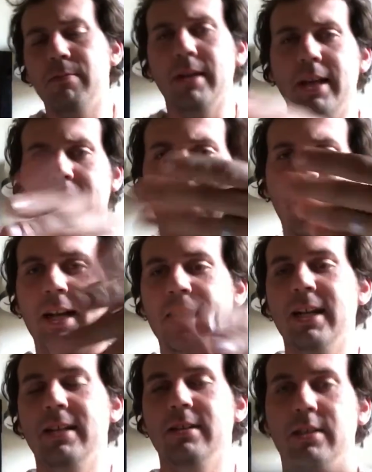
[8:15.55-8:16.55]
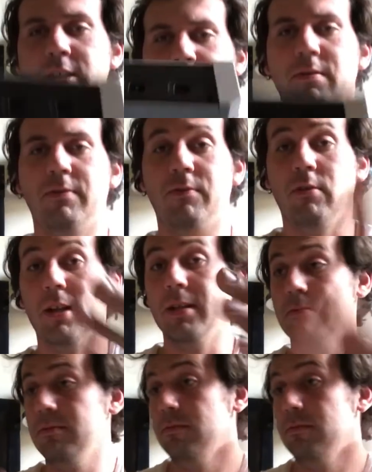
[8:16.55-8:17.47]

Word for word: But hey, I got this for free.